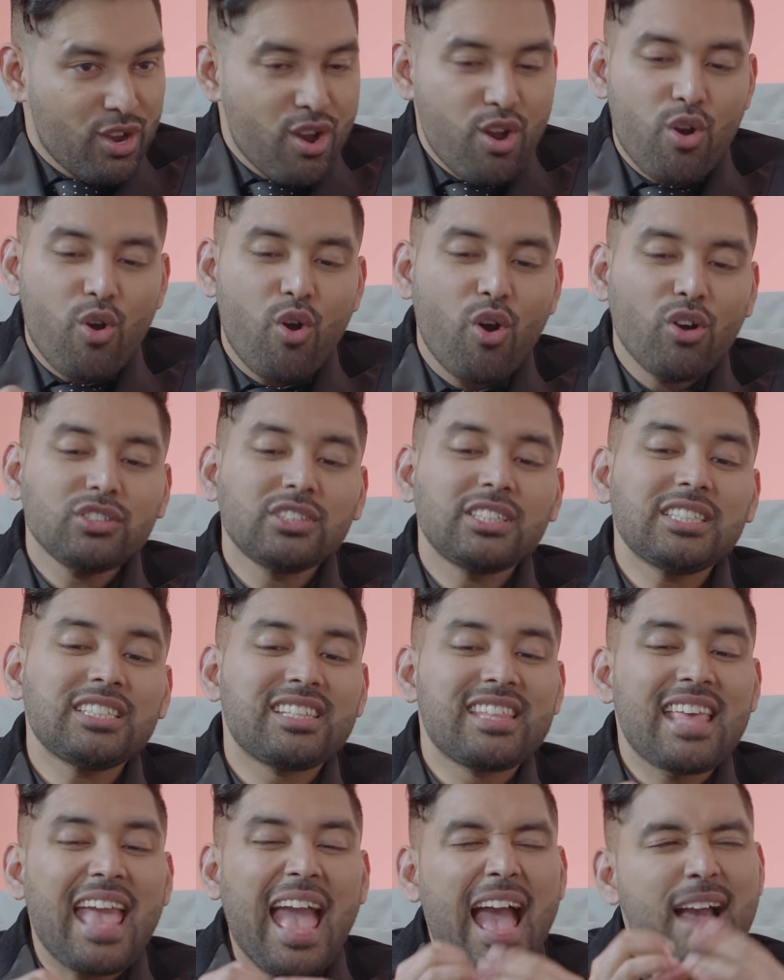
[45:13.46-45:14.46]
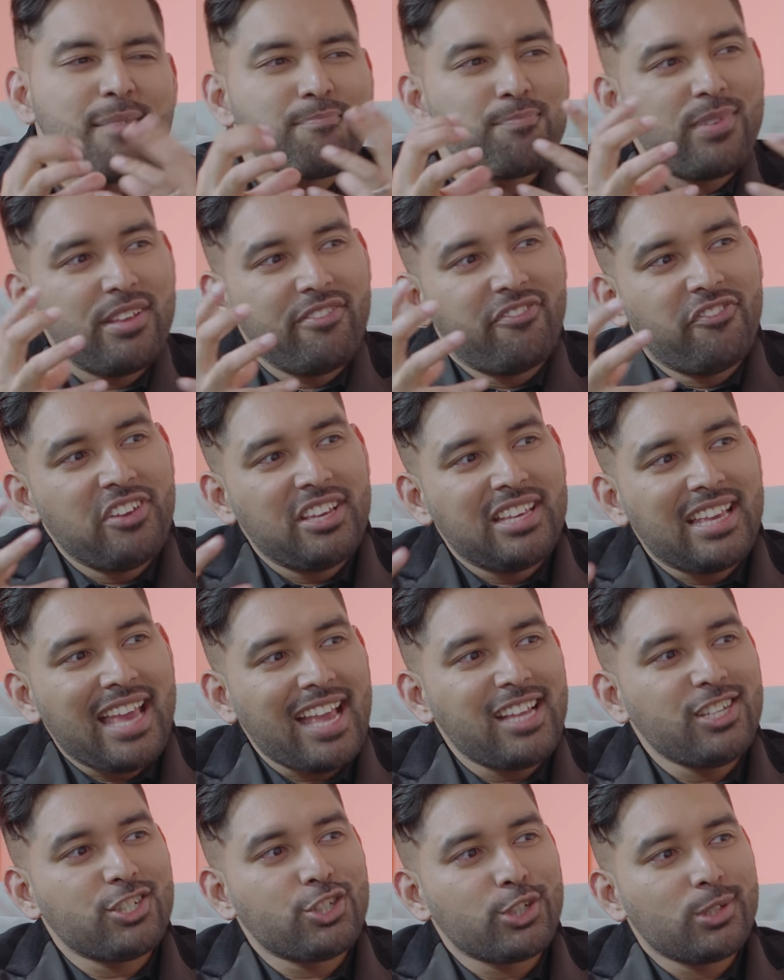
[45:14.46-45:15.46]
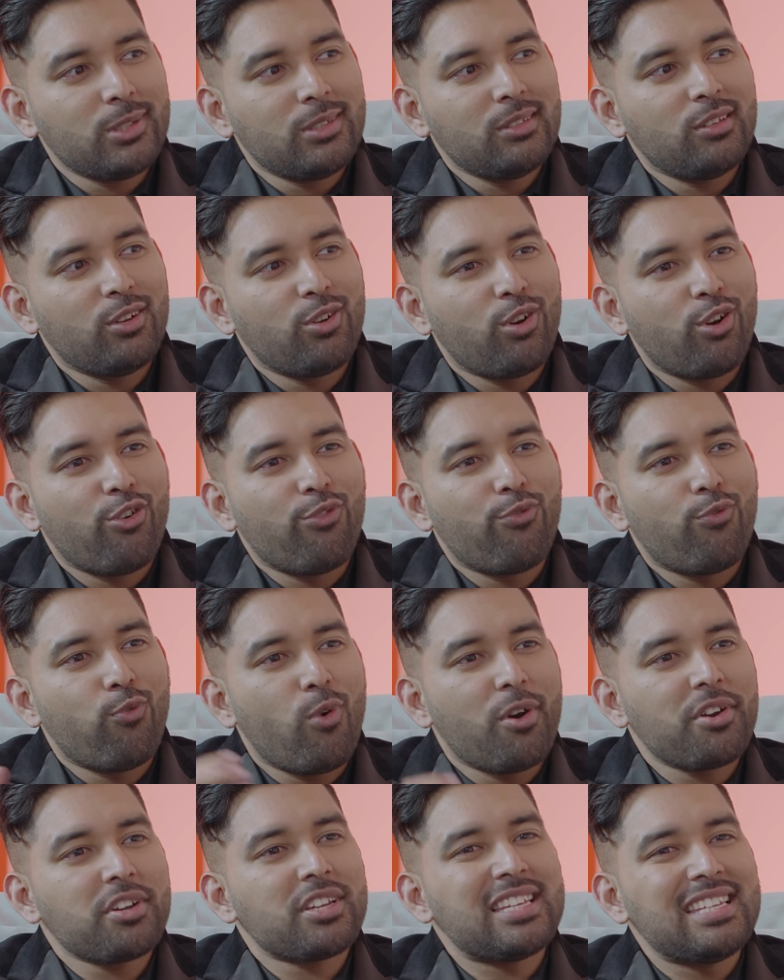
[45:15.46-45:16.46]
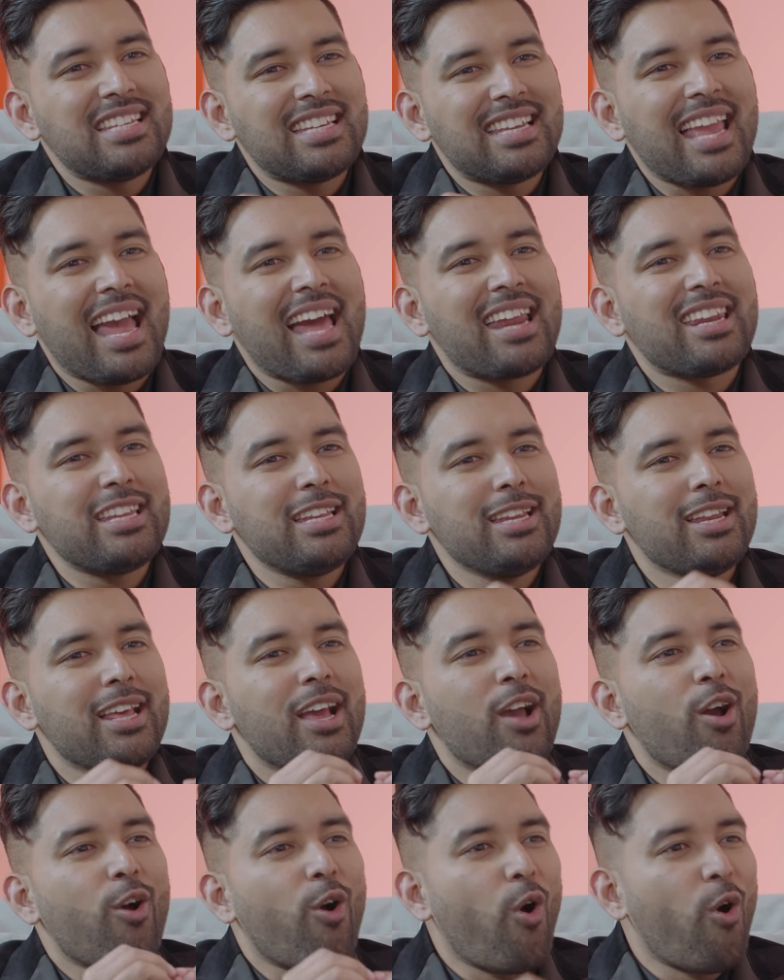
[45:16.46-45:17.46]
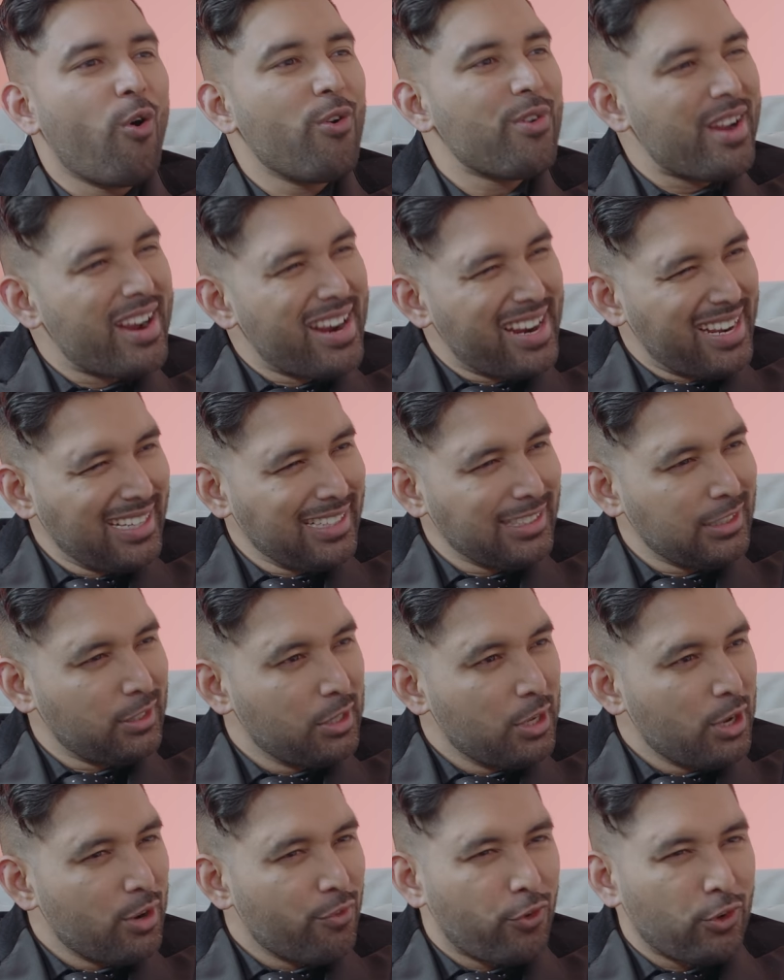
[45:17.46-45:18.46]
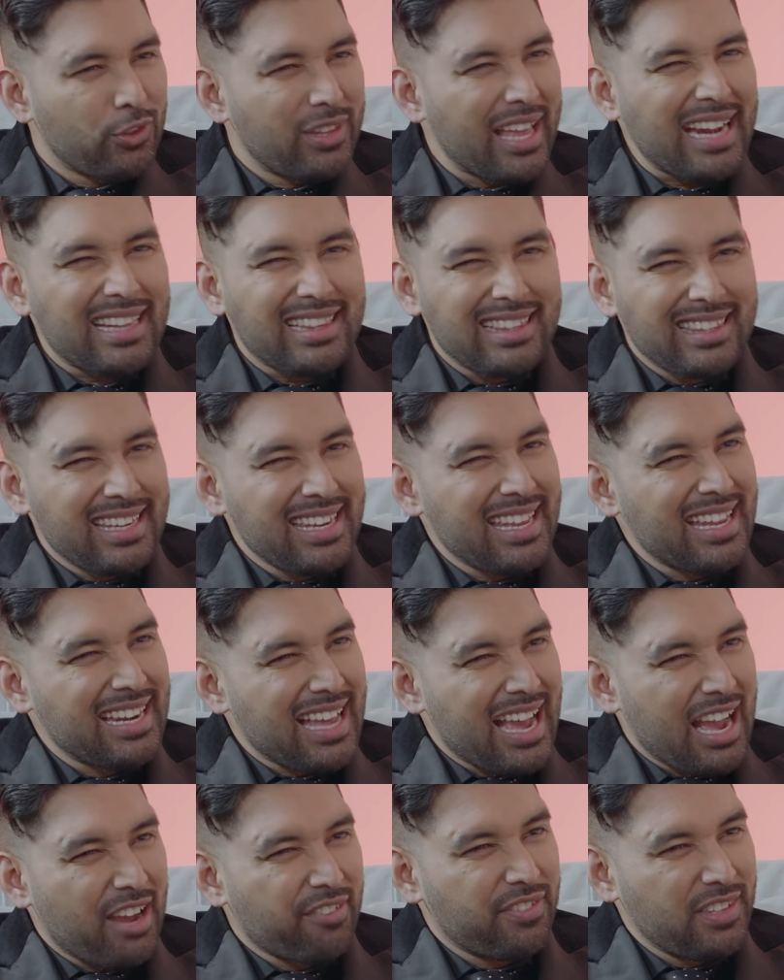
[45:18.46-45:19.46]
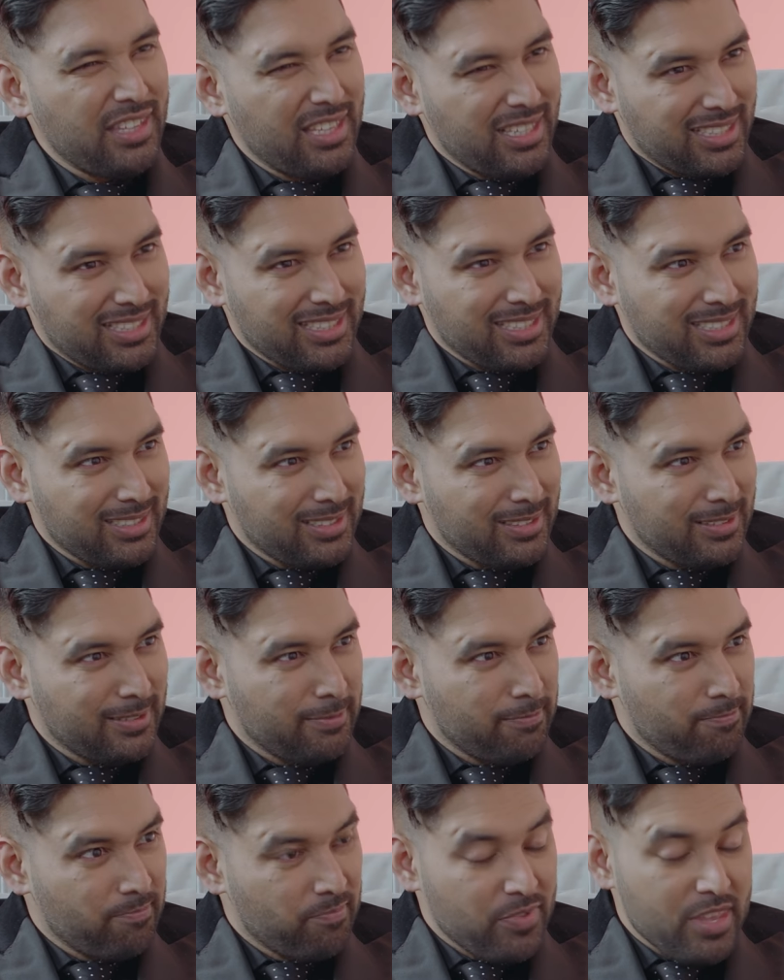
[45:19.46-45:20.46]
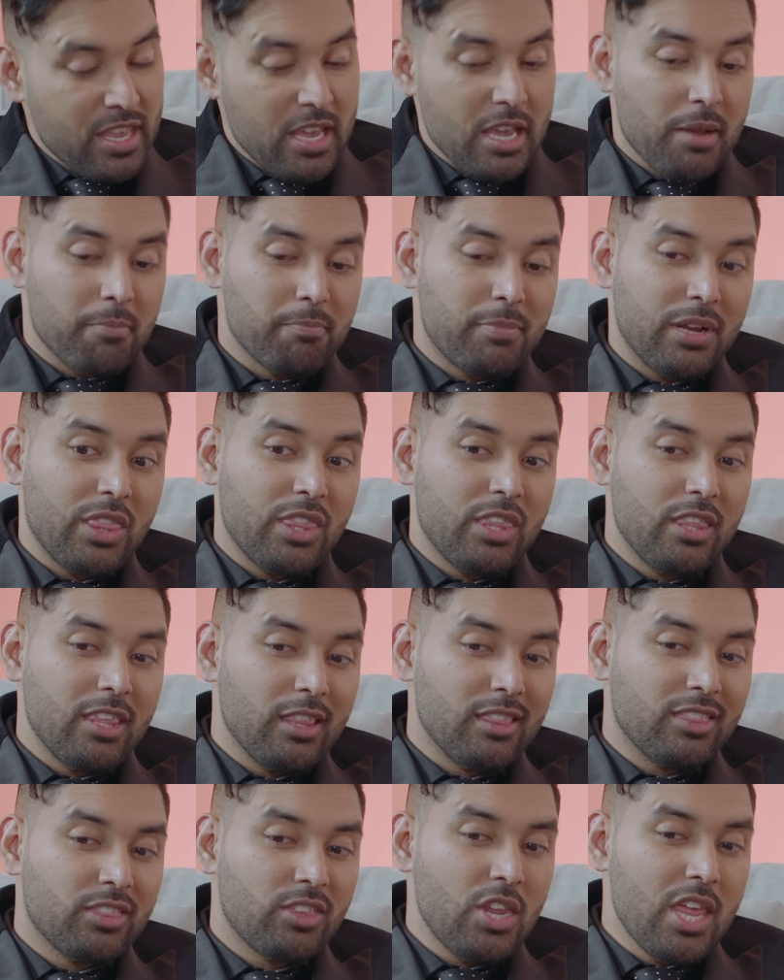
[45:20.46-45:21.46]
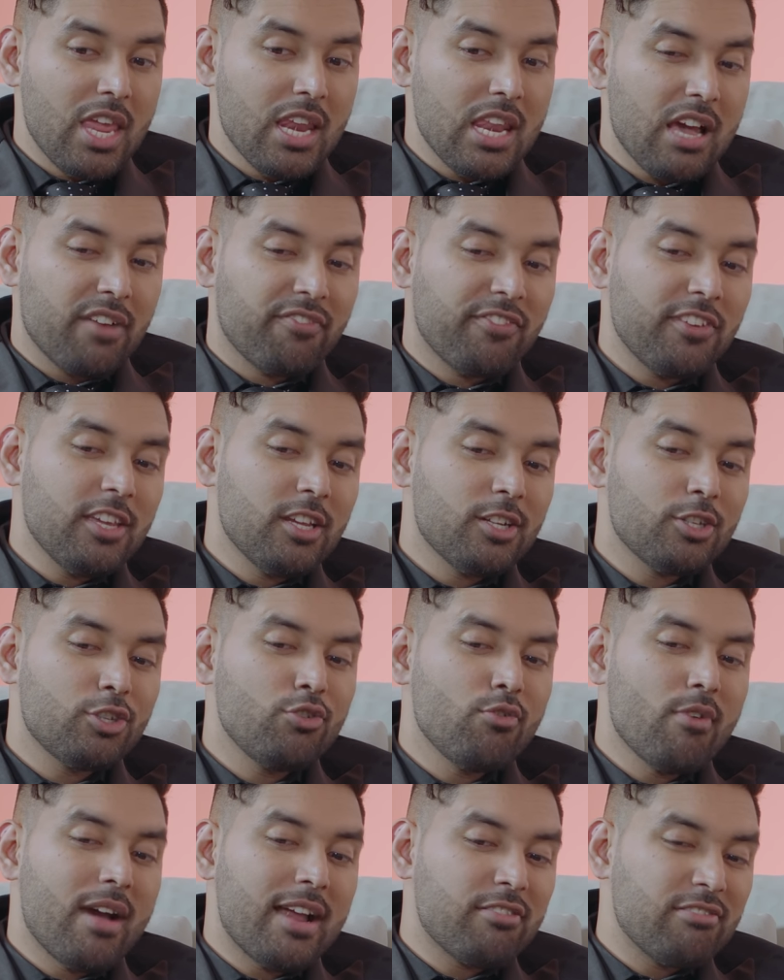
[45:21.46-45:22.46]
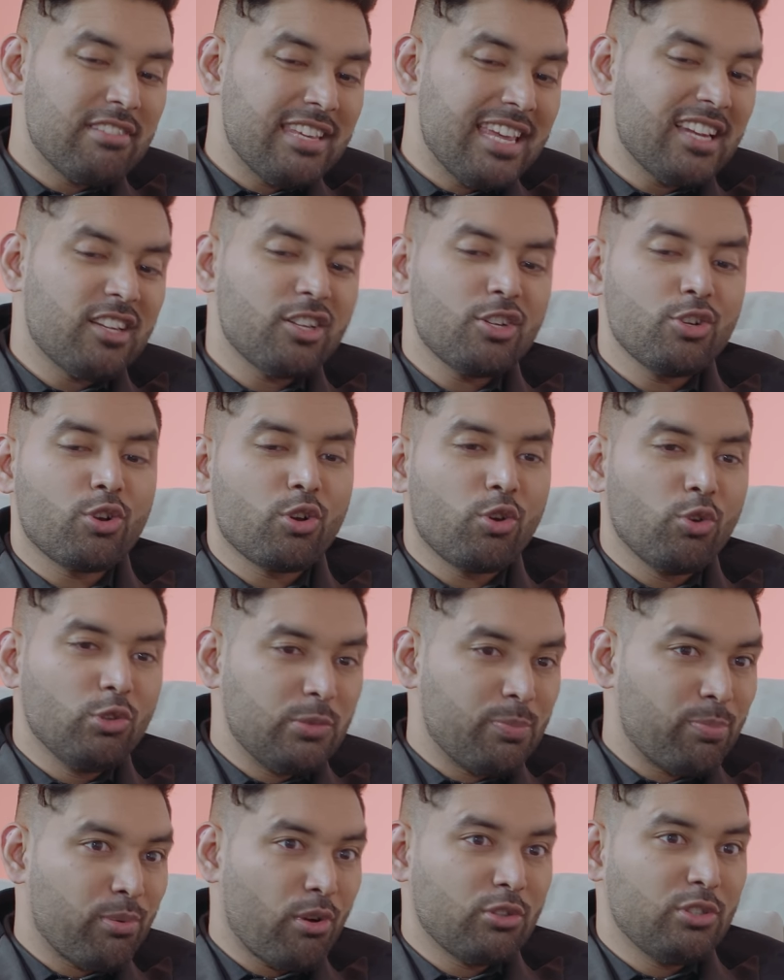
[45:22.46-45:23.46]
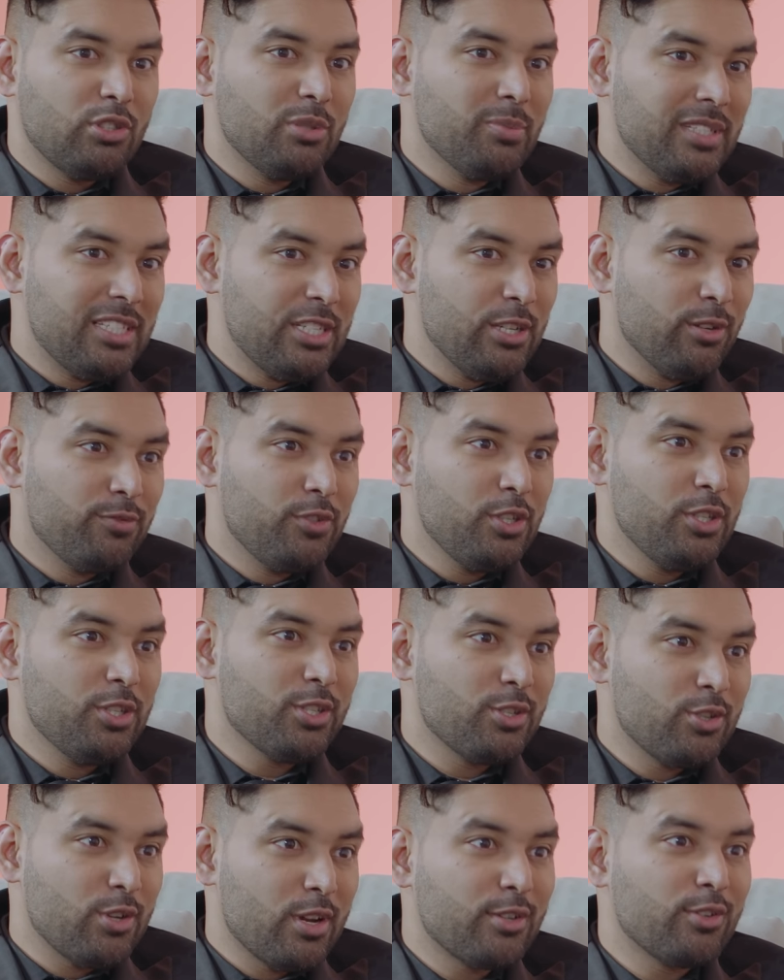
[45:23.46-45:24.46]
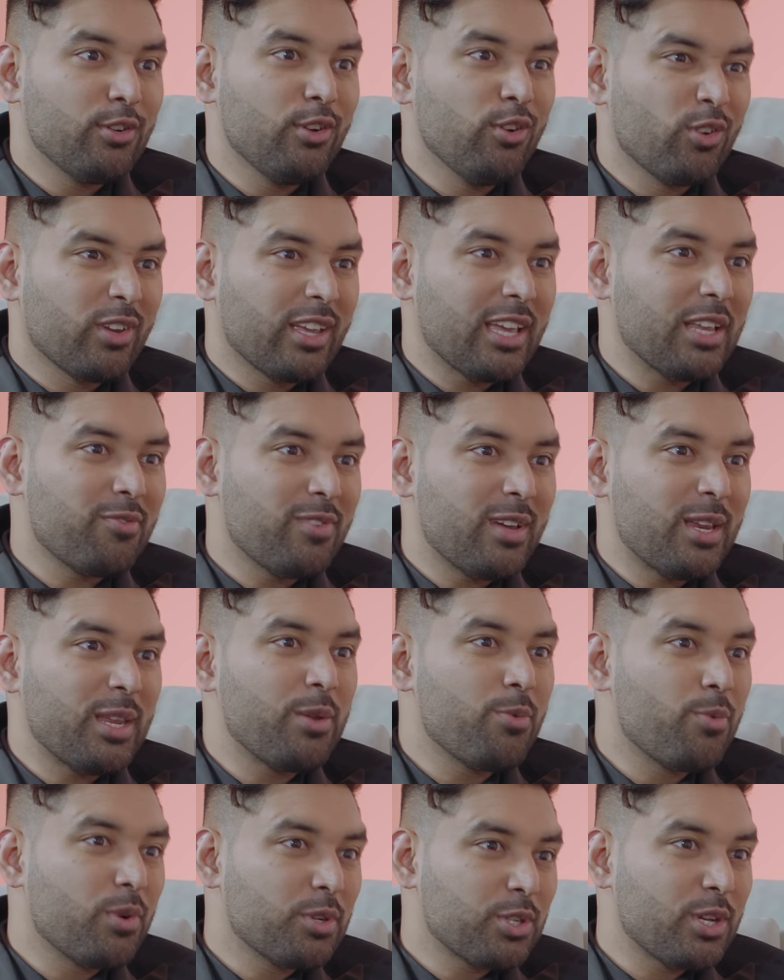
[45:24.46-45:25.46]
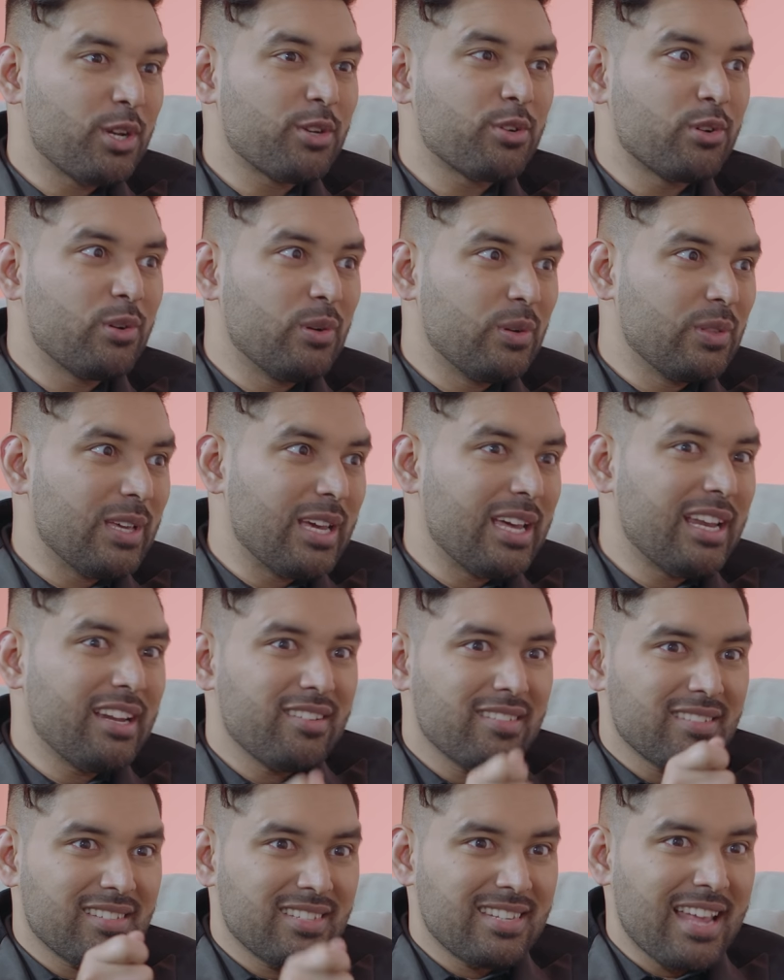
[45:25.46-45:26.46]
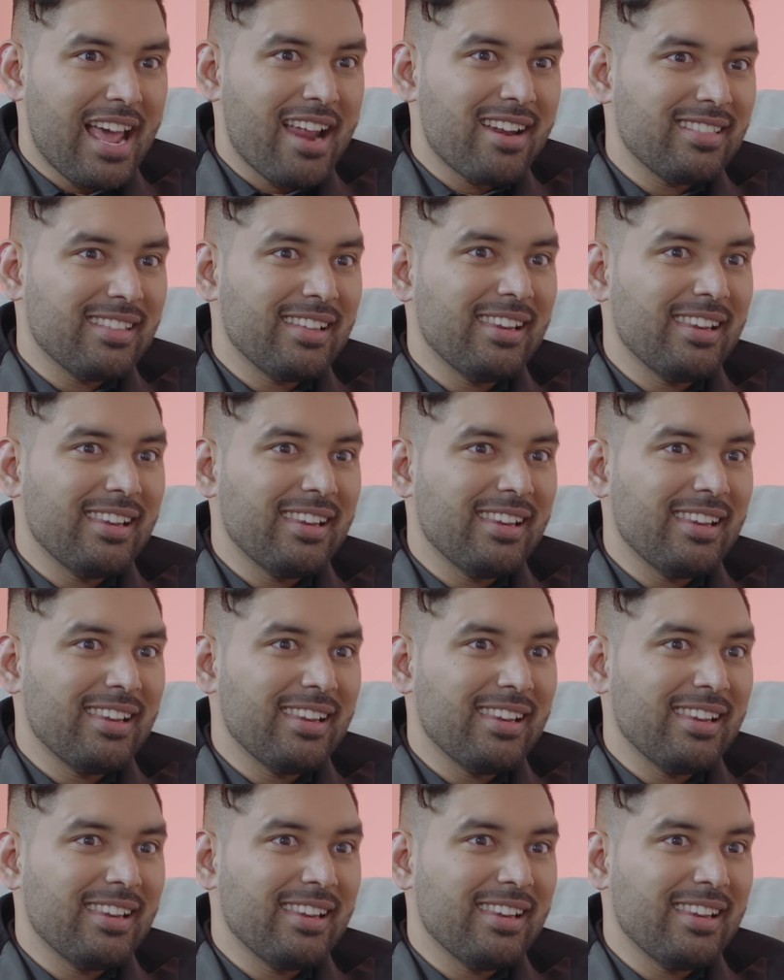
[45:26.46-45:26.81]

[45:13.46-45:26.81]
causes the amplification of what he carried on earth for that 3.5 years. But 3.5 years, you had to get into close proximity of Jesus. You had to locate where he was. You had to go there and stand in the